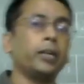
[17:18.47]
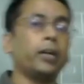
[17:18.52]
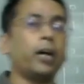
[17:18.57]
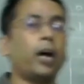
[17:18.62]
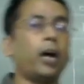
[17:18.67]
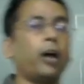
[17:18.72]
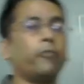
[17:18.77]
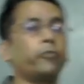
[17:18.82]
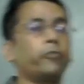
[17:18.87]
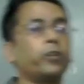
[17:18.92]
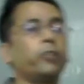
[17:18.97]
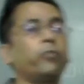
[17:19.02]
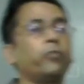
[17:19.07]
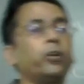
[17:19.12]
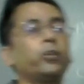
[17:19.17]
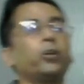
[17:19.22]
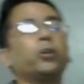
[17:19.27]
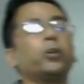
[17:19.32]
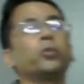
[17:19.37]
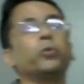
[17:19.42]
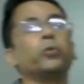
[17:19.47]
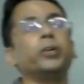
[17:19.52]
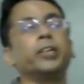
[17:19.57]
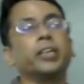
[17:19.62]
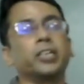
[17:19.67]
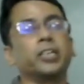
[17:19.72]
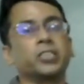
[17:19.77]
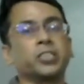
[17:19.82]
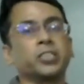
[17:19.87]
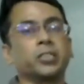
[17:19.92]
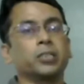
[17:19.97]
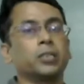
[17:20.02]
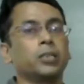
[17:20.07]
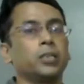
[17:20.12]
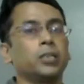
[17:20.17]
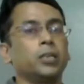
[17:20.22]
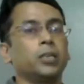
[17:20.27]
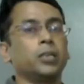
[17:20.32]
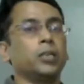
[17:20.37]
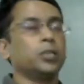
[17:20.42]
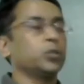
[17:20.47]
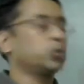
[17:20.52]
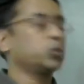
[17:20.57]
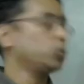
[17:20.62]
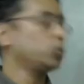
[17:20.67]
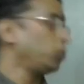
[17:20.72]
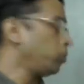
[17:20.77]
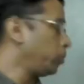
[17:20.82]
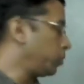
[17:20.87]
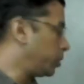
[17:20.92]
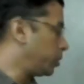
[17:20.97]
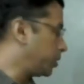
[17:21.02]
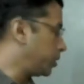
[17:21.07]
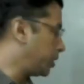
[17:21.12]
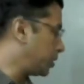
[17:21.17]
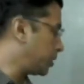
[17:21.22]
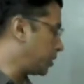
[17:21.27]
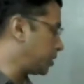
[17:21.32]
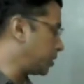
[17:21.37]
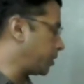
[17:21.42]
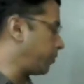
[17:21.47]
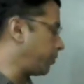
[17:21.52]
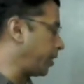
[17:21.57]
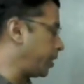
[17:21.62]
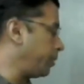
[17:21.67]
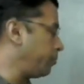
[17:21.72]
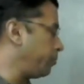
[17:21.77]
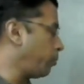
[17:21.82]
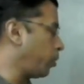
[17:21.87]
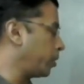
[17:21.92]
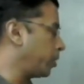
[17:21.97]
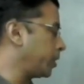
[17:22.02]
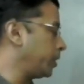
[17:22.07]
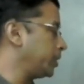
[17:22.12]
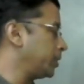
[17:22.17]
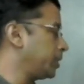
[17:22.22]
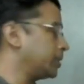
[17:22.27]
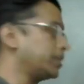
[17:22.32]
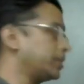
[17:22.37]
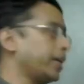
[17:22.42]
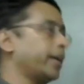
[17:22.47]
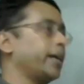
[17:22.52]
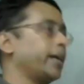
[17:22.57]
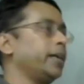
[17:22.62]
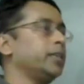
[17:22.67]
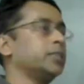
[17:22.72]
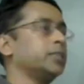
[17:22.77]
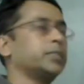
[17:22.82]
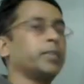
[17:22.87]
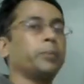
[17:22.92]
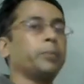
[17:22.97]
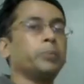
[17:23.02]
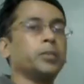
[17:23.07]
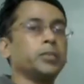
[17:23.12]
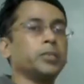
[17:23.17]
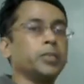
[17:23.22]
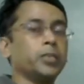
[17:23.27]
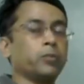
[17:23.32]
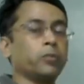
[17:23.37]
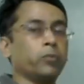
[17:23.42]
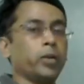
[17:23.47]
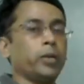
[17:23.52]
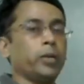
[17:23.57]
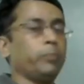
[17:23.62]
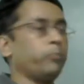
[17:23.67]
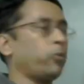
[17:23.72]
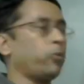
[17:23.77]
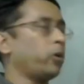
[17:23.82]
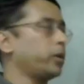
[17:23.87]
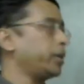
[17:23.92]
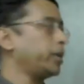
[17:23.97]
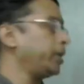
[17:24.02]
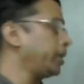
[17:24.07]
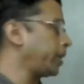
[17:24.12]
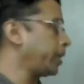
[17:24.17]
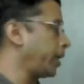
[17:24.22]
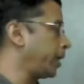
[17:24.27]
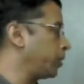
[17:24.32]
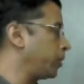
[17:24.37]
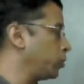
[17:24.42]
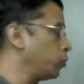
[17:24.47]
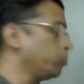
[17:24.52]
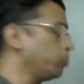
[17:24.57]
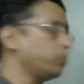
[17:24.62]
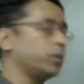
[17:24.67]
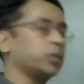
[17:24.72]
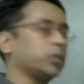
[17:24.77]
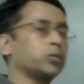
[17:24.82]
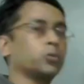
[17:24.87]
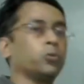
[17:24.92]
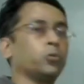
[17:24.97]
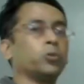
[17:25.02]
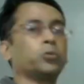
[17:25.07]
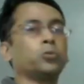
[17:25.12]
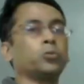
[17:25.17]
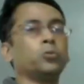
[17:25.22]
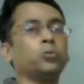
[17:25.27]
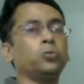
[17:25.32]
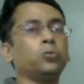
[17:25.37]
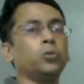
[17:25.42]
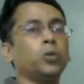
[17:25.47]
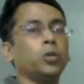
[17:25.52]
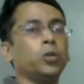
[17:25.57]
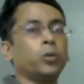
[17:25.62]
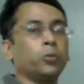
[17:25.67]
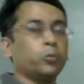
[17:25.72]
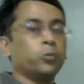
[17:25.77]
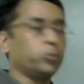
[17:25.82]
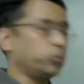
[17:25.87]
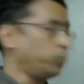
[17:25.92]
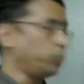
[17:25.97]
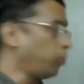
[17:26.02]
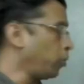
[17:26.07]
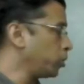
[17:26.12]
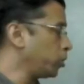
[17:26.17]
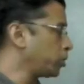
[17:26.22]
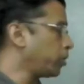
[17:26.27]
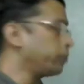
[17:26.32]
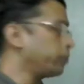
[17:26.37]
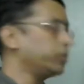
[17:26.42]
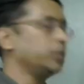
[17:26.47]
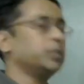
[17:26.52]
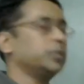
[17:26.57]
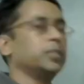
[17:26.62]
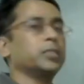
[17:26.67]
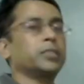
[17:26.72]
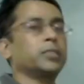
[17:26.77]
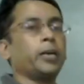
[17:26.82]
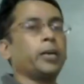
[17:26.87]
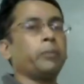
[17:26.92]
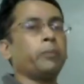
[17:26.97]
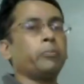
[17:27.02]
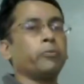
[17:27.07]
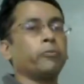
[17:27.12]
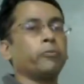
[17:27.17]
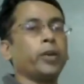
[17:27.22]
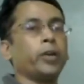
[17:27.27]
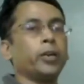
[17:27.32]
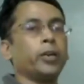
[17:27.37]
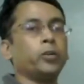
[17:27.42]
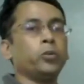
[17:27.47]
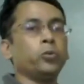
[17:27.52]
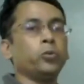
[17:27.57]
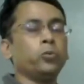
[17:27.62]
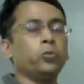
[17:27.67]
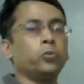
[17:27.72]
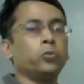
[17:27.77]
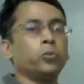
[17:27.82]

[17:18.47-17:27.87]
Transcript: after 1 or 2 iterations. So this is the very important. The second step is equally important, and you must go through both of these steps when you